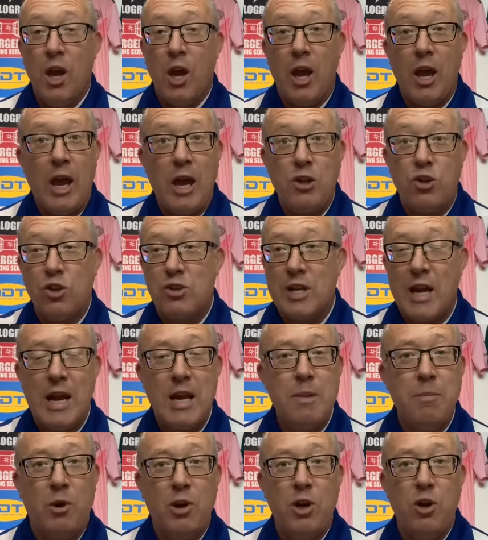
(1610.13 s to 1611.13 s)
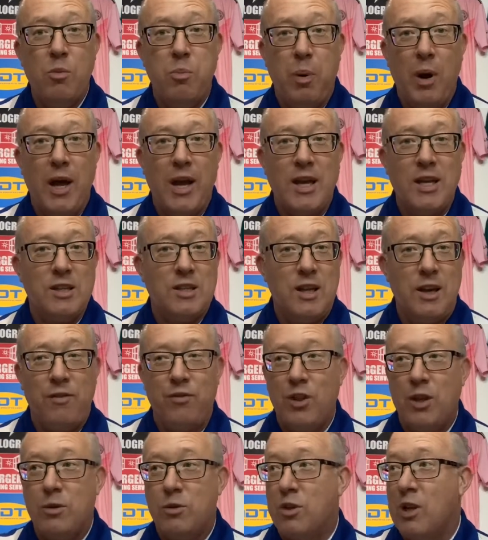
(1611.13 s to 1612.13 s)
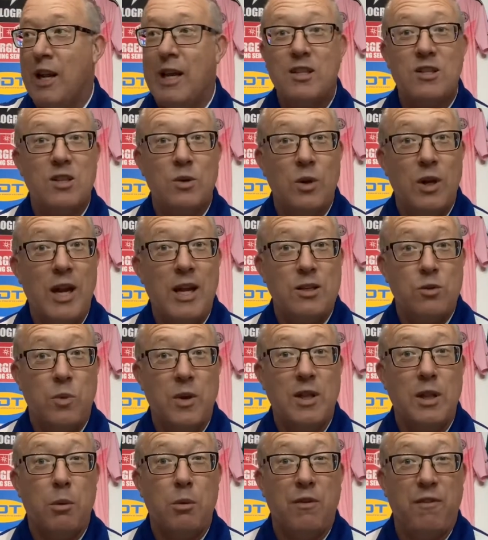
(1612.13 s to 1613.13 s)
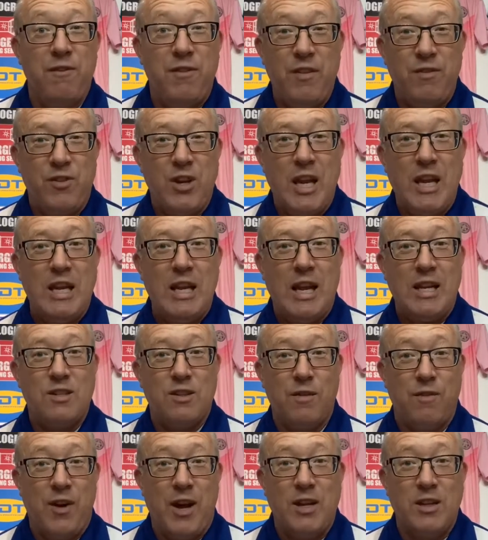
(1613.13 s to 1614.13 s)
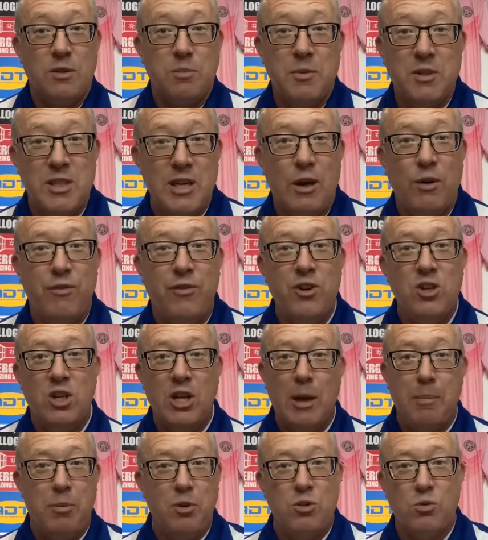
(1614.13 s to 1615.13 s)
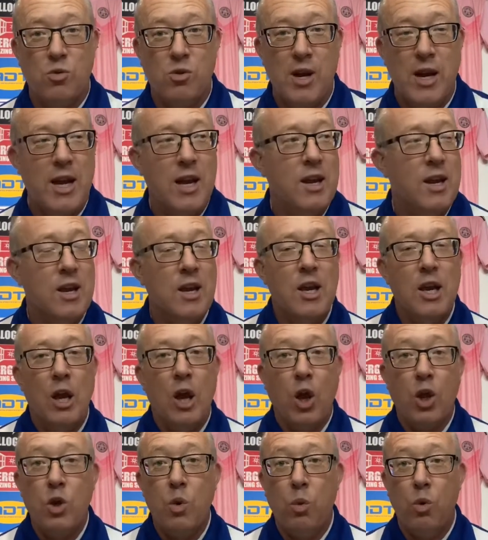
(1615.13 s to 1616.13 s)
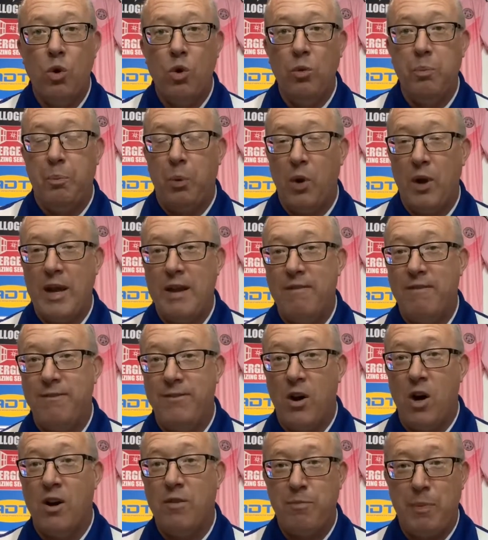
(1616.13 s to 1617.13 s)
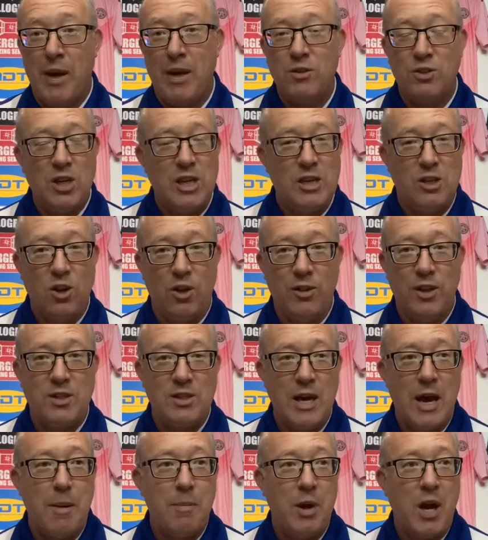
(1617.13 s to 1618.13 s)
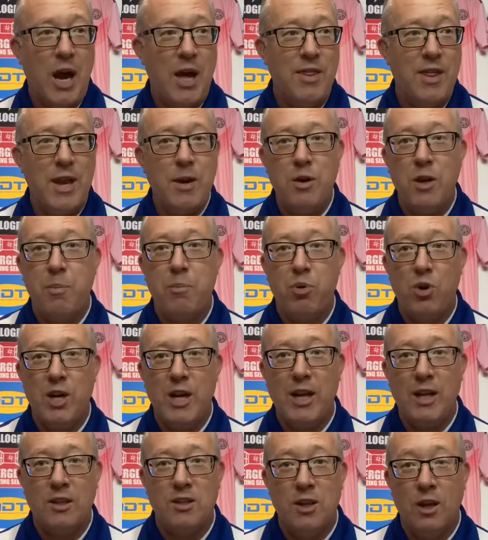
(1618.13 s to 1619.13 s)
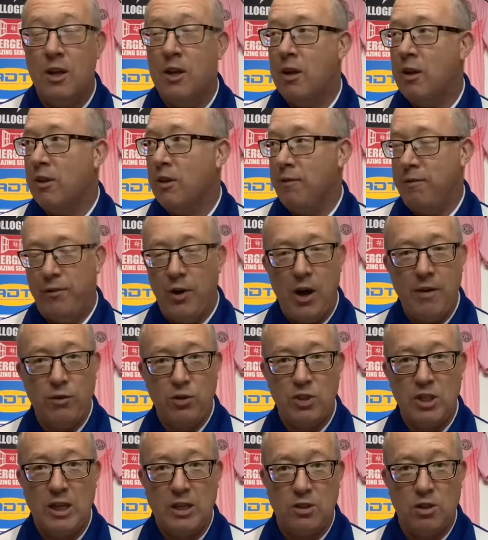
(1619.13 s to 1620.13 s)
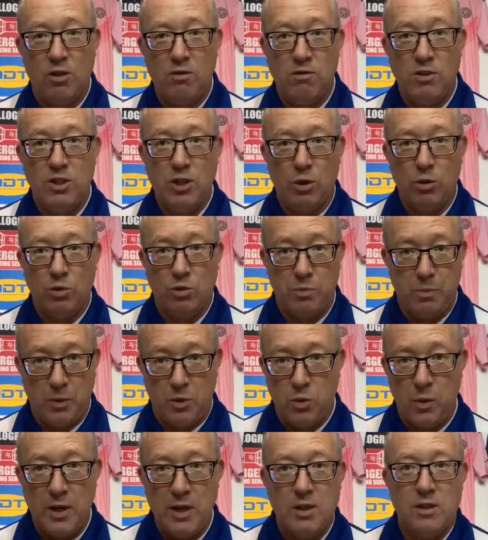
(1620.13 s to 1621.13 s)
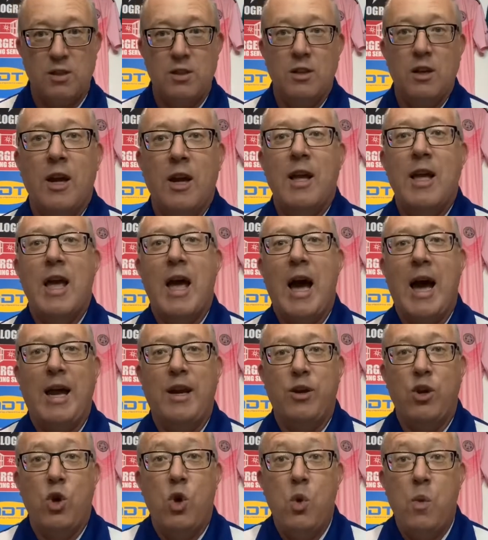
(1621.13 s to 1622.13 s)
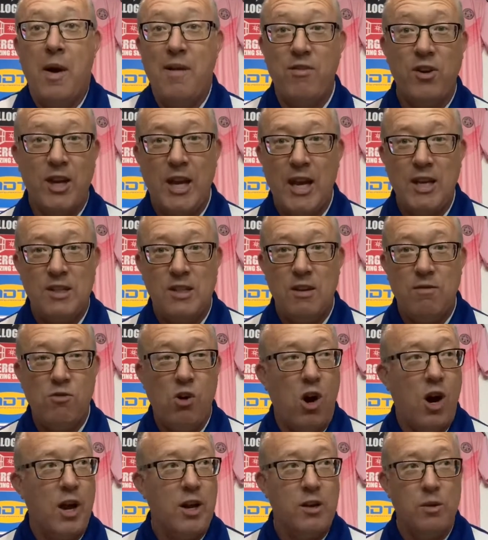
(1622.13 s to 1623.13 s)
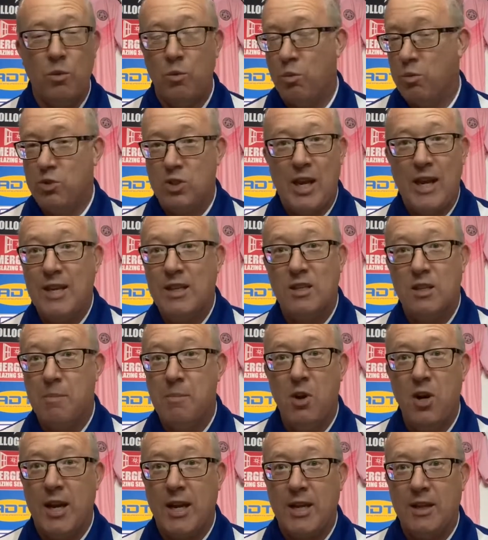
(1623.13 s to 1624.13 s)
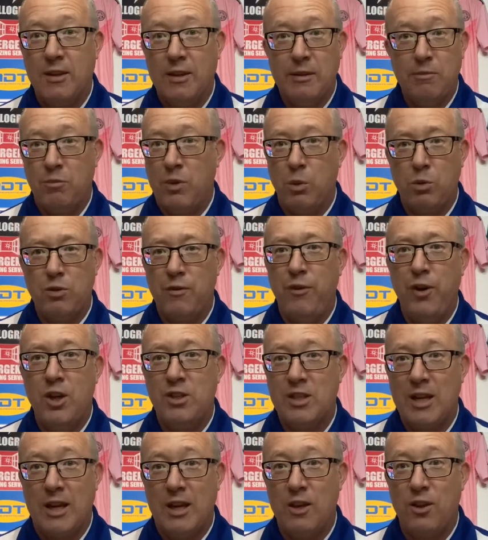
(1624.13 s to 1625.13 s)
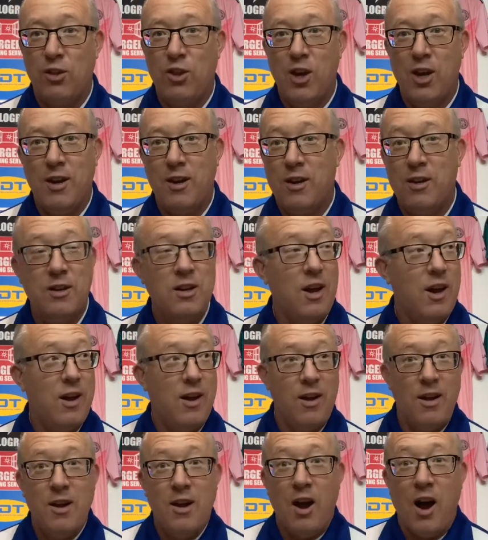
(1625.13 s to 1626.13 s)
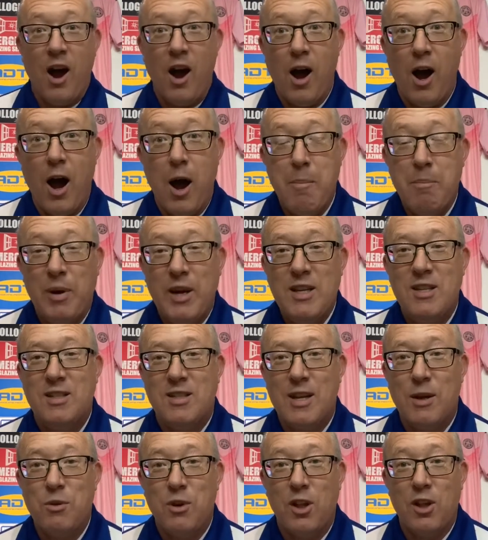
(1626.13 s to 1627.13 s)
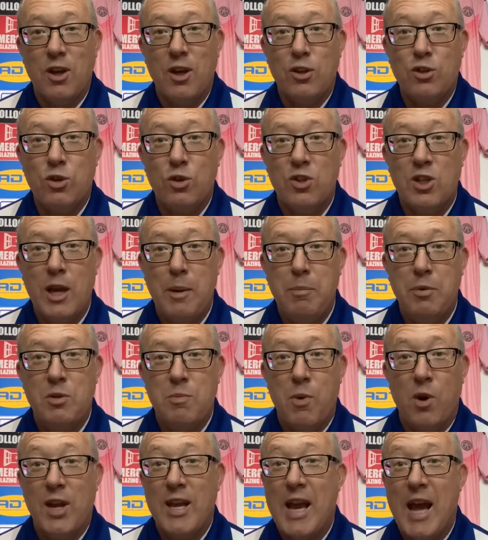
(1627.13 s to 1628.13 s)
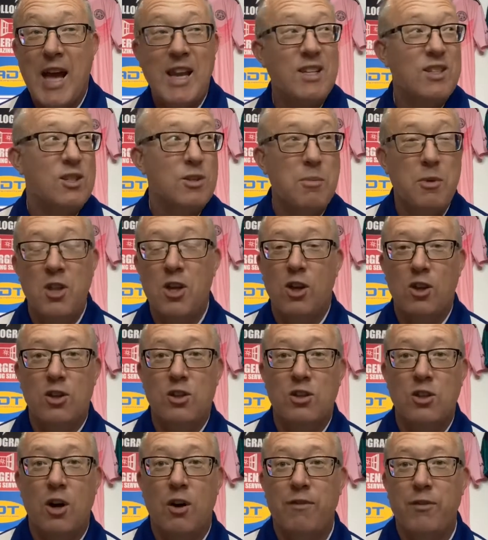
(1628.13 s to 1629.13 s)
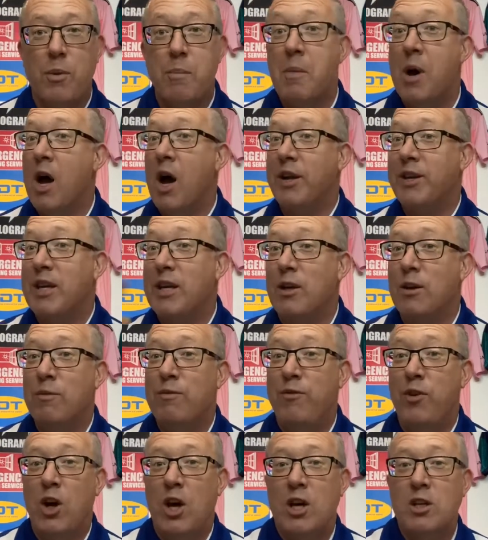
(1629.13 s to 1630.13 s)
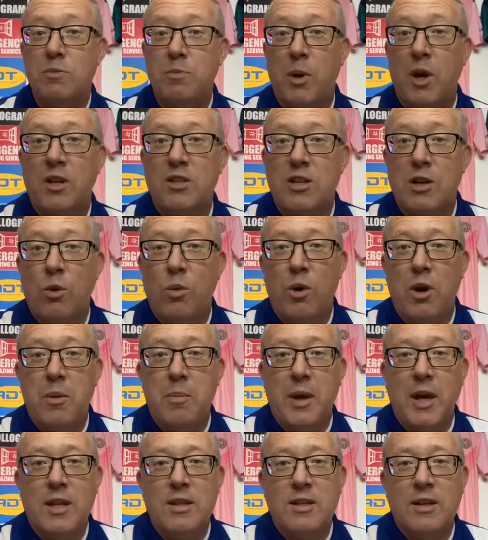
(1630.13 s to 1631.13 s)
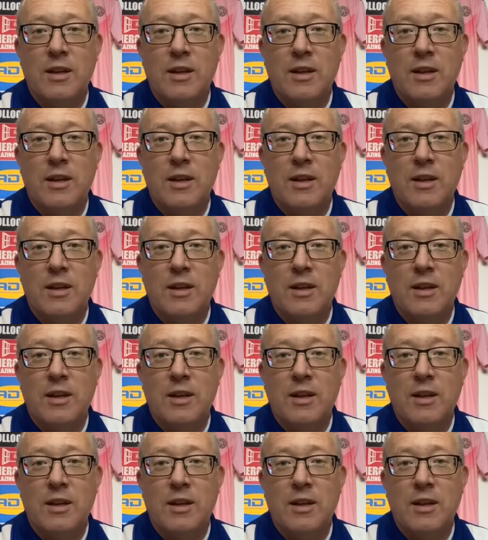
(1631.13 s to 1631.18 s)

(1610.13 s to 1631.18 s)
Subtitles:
just anybody who plays. If there's last week there was 15 Leicester fans, myself and Chappers were in it. You all put in £5 each on this app, and then you predict 5 or 6 of the results between us, and whoever gets it right takes the money. There was a first, second and third, and I'm pleased to tell you that I took Chapper's money and some of the others off them. I didn't come first, but I still won a bit.